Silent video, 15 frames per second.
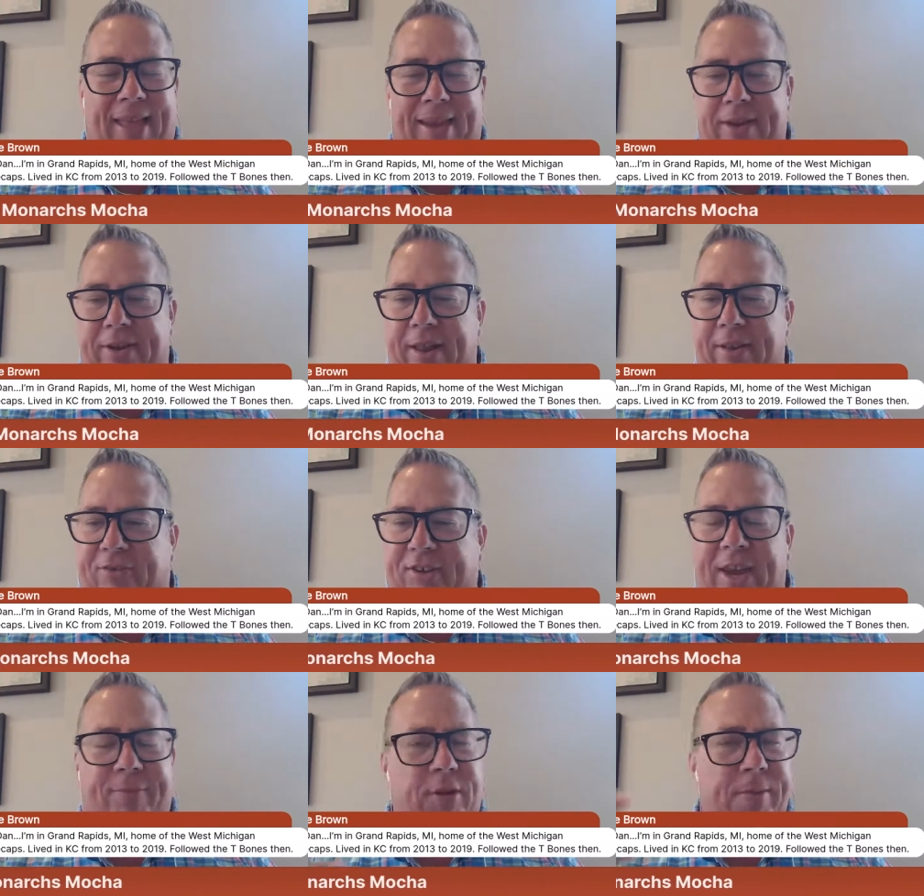and
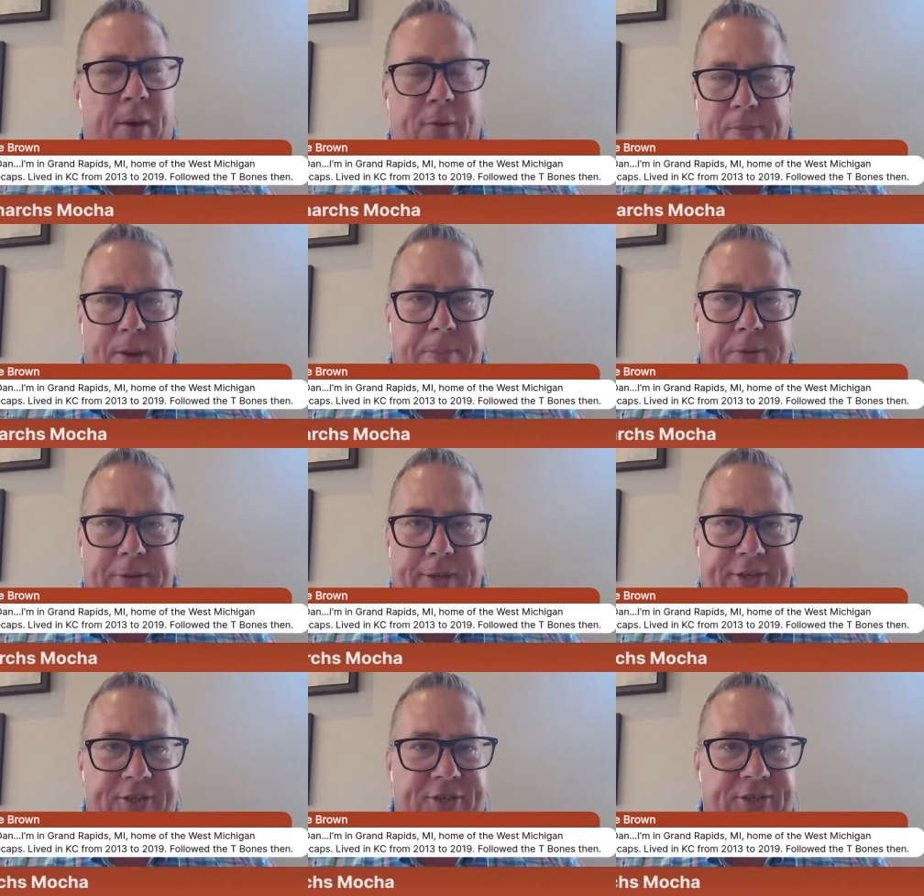Steve, you may remember
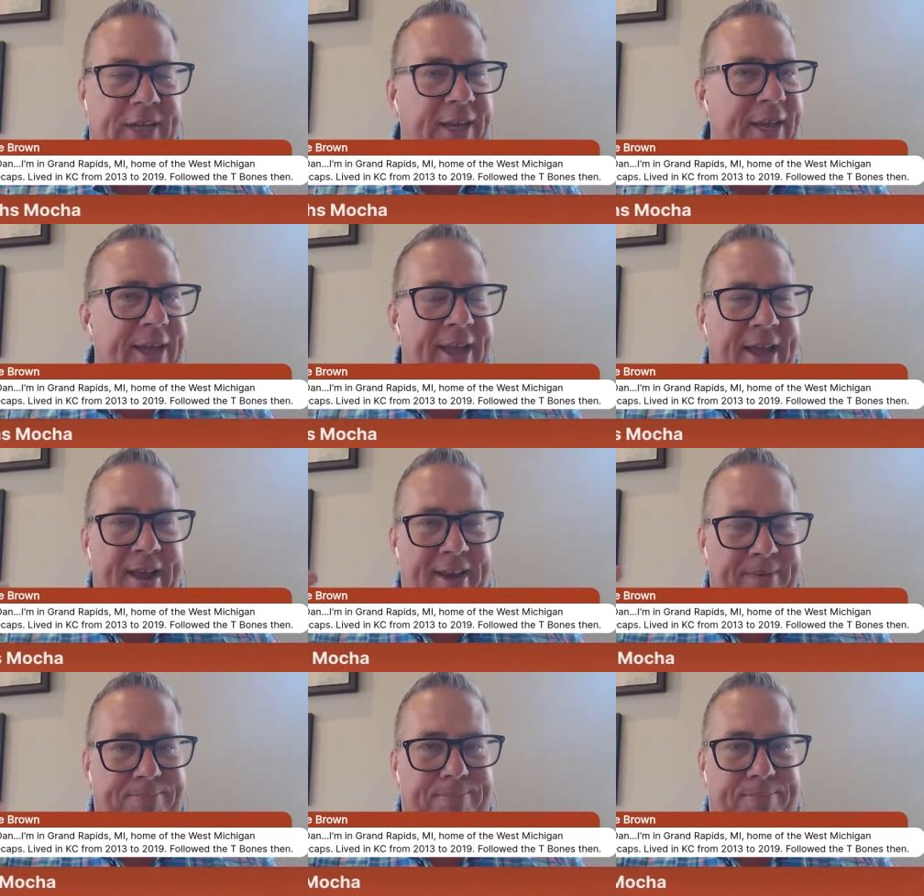this,
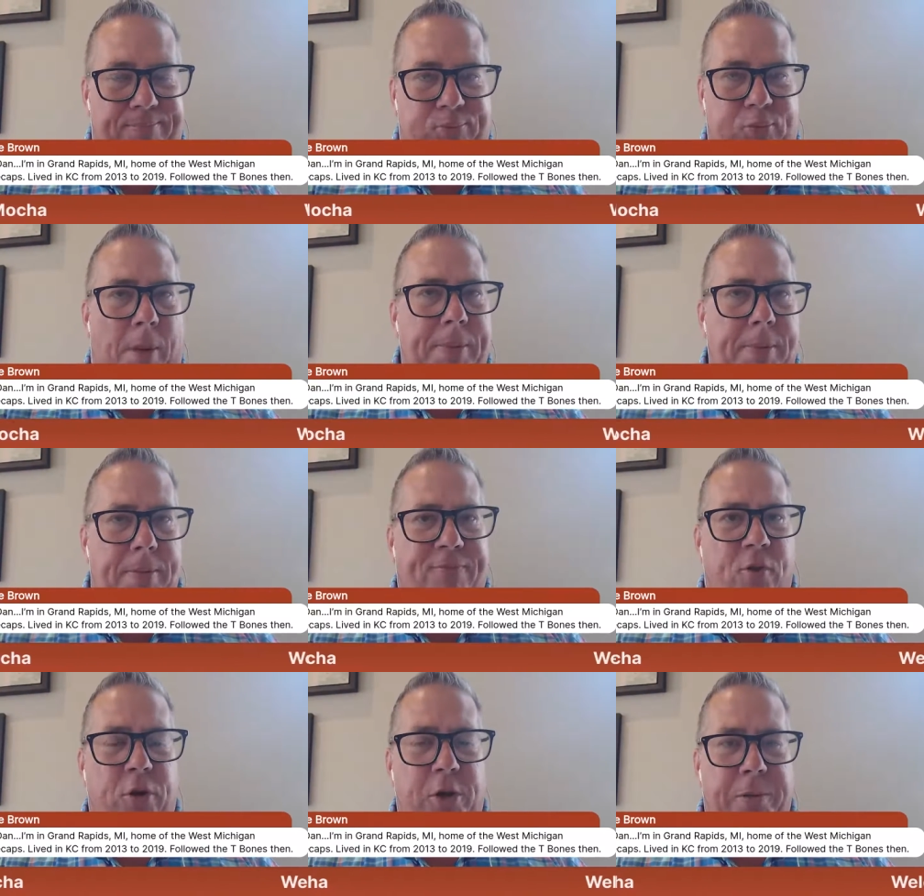probably
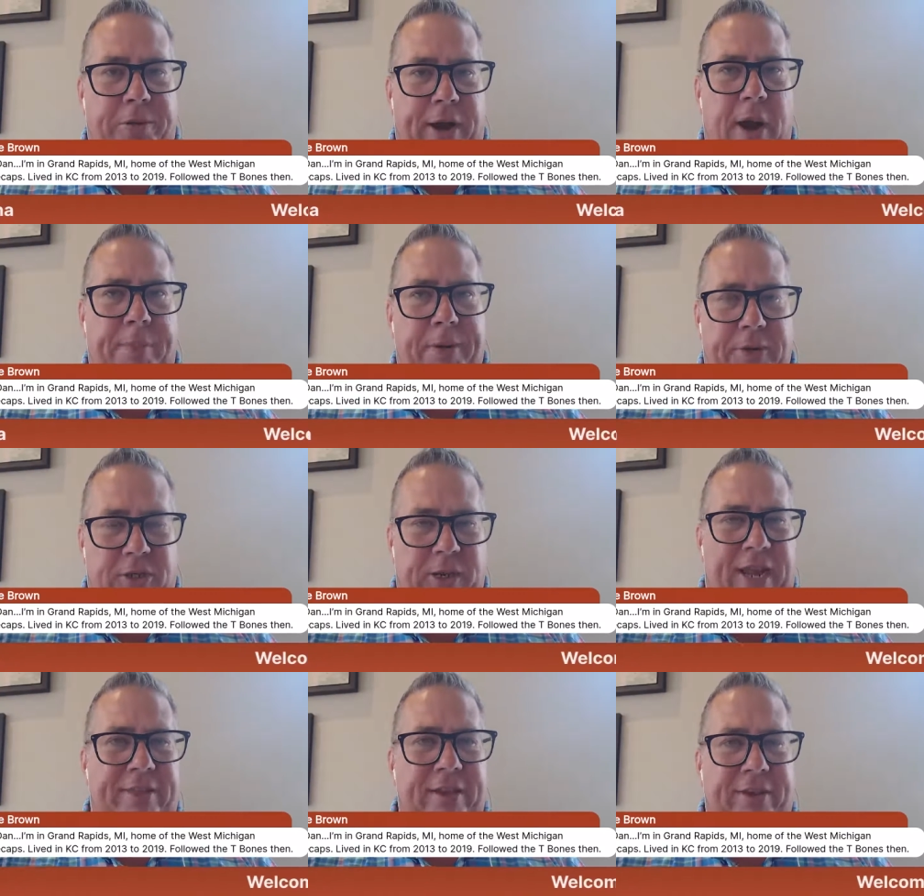before you were there, but it was
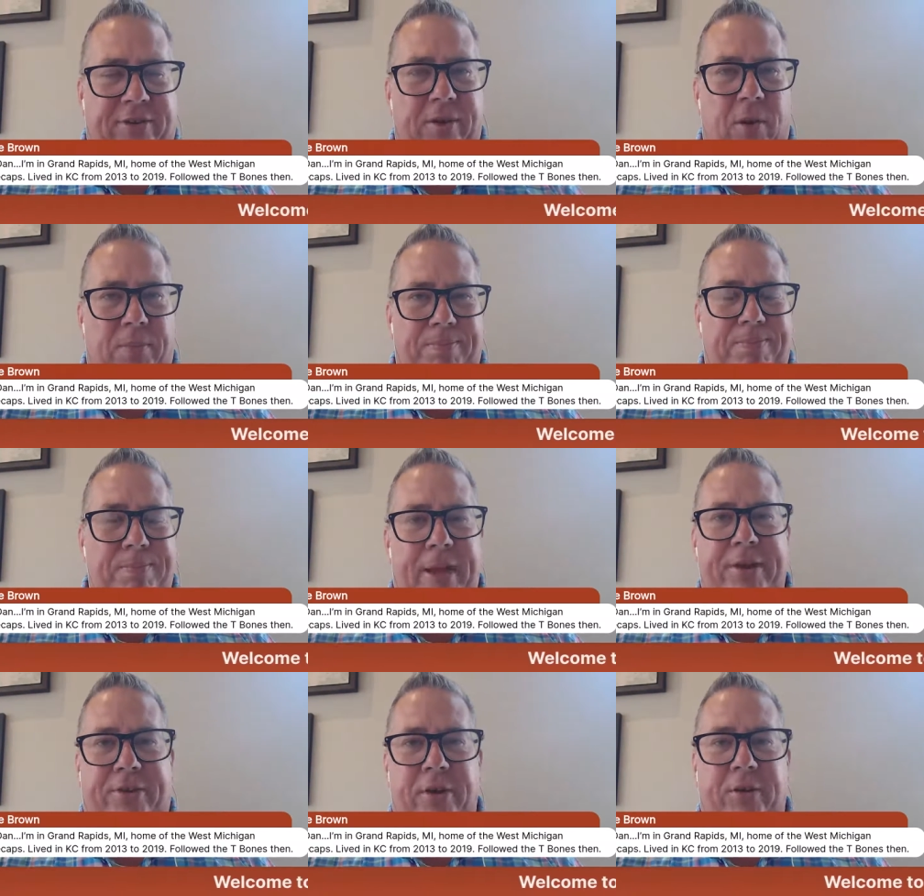in the
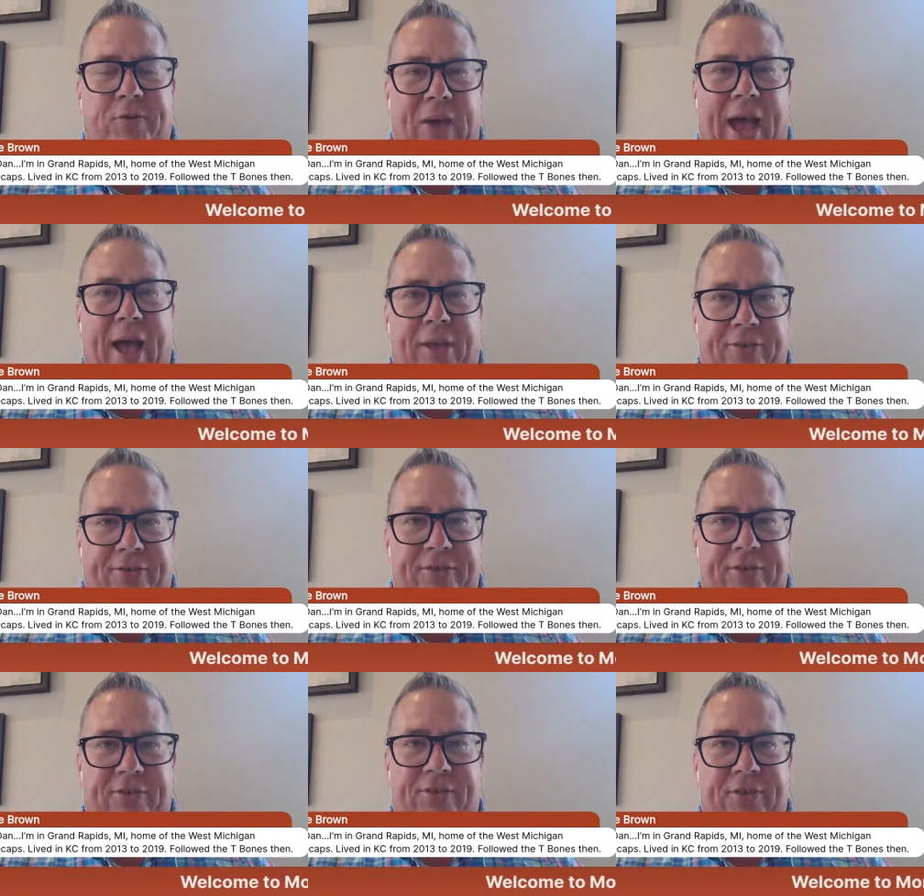mid
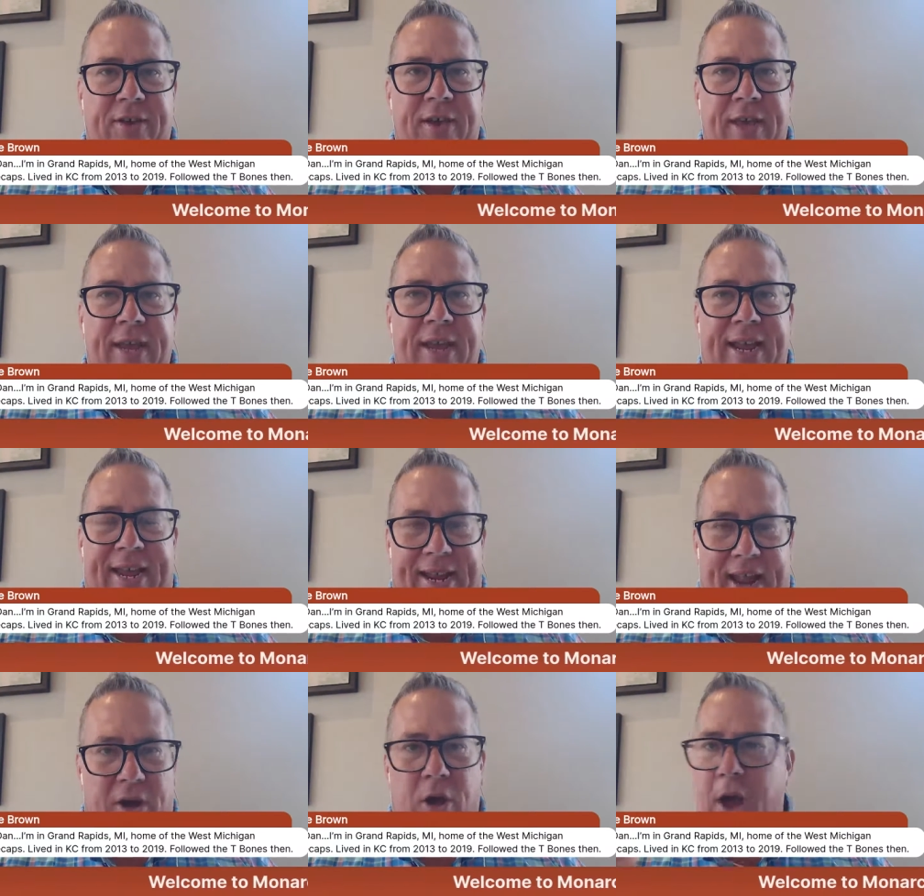2000s. And
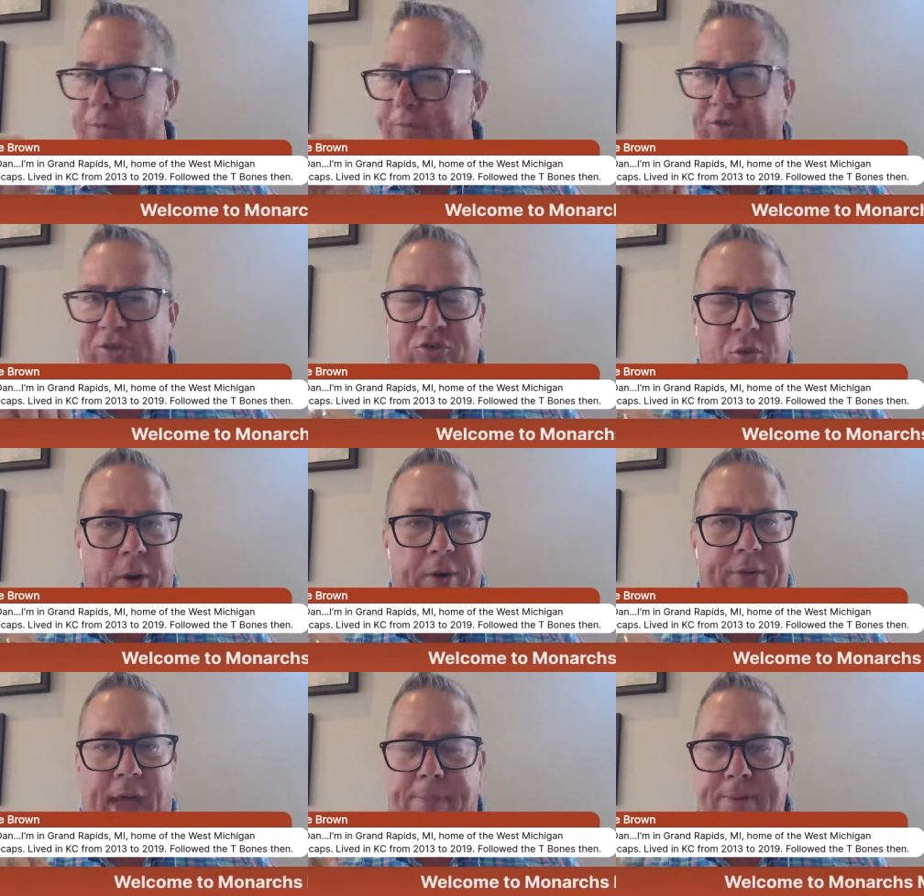I don't know how it
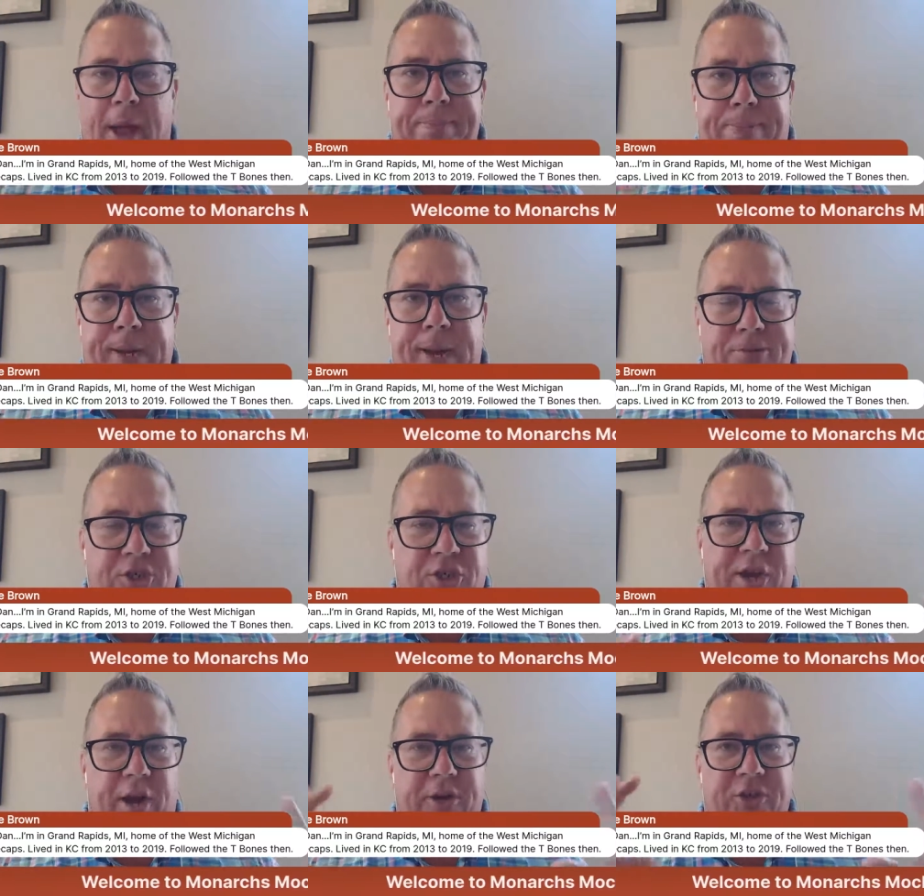destroyed. I've not been
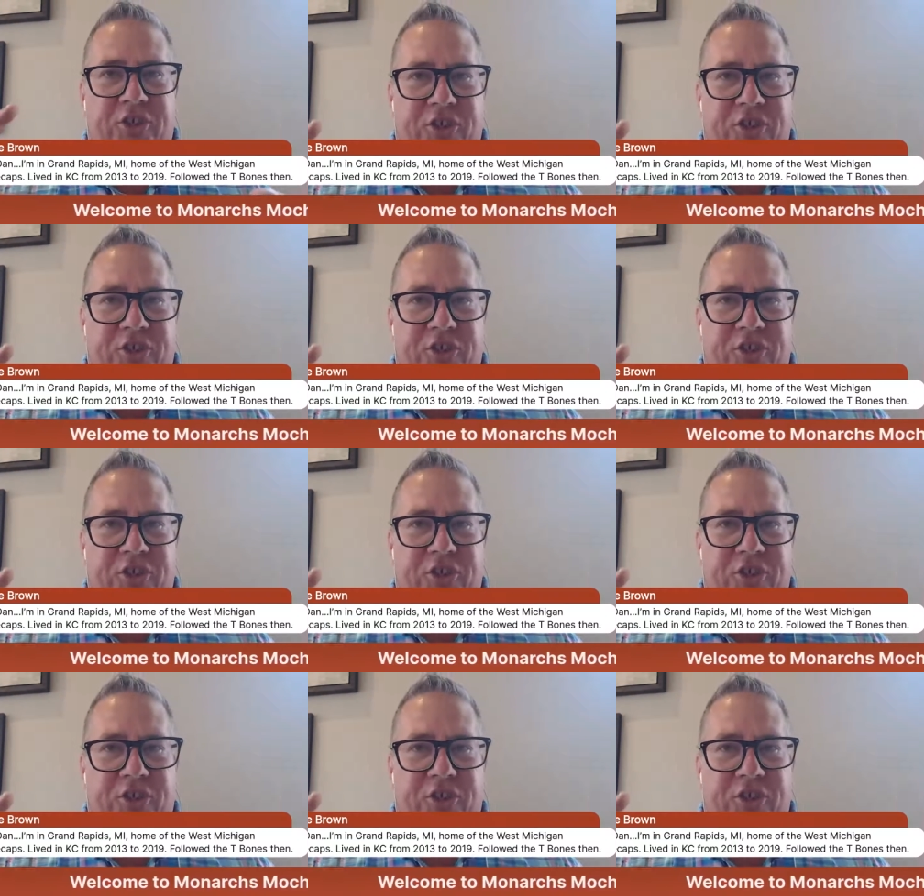upstairs